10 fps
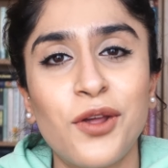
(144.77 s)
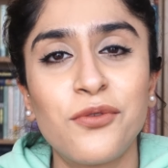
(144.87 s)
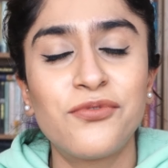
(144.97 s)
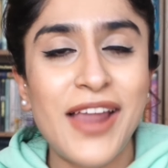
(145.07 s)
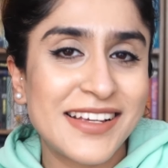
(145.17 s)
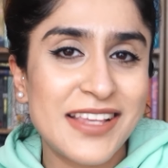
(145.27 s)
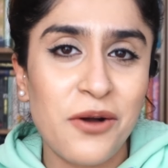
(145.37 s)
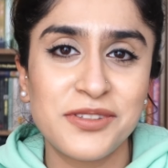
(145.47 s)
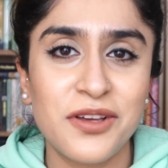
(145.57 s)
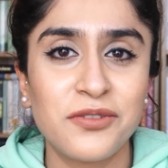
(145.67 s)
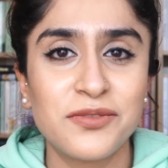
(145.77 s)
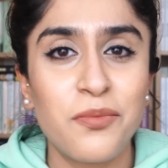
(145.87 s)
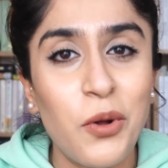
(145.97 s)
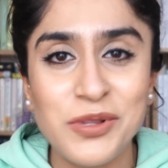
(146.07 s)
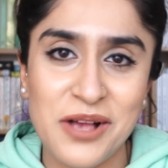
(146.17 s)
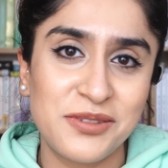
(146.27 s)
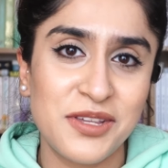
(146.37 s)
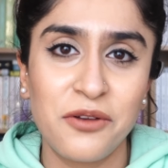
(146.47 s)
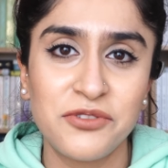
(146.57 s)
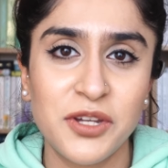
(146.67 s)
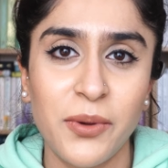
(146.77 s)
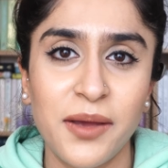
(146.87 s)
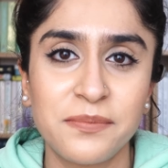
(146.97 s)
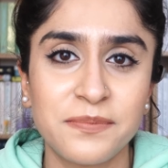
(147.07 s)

flex ourselves and mold ourselves to it.